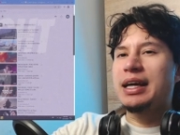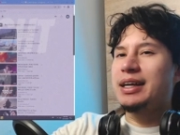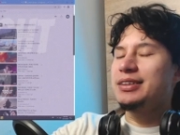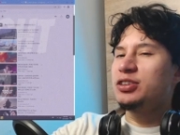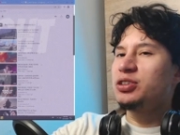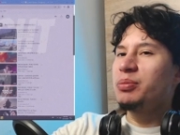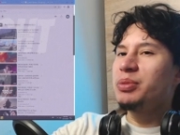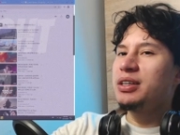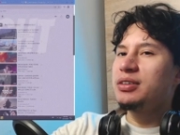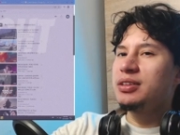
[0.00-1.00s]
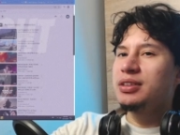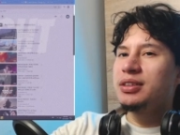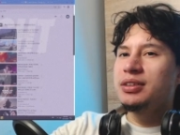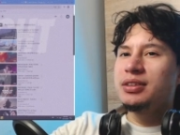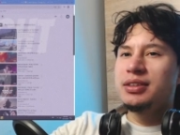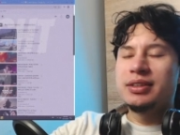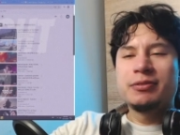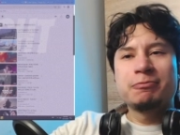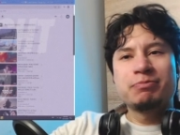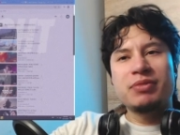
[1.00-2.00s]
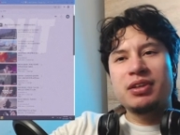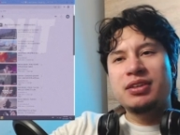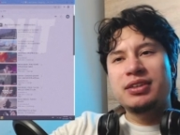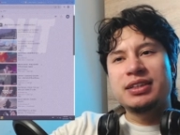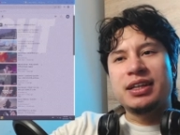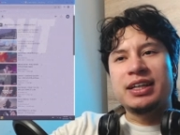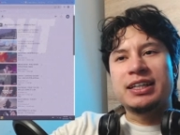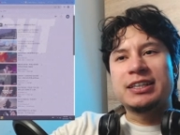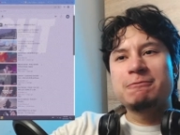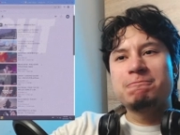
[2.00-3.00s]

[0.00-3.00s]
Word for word: there's something like